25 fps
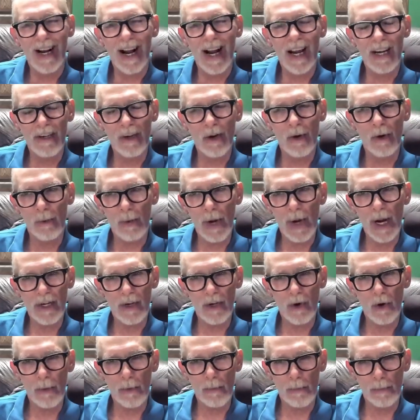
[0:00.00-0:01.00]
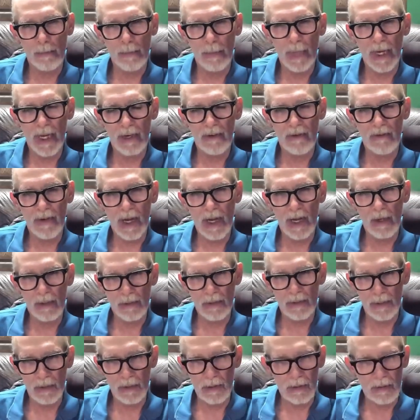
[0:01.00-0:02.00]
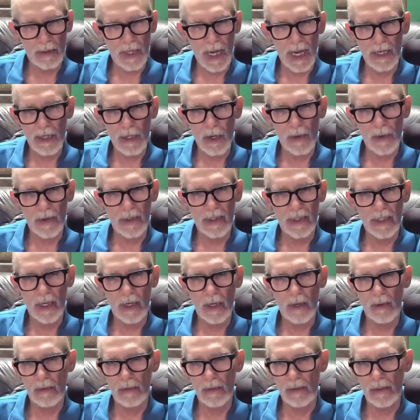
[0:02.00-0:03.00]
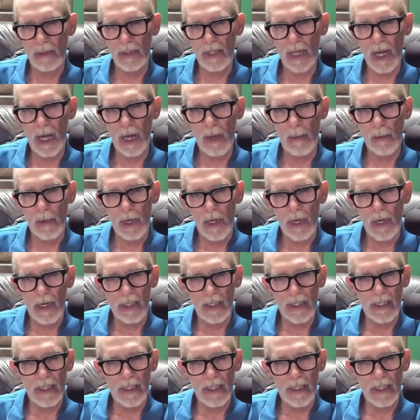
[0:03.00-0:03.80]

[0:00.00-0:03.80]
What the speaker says: I know the pedophiles, and I know that they don't stop.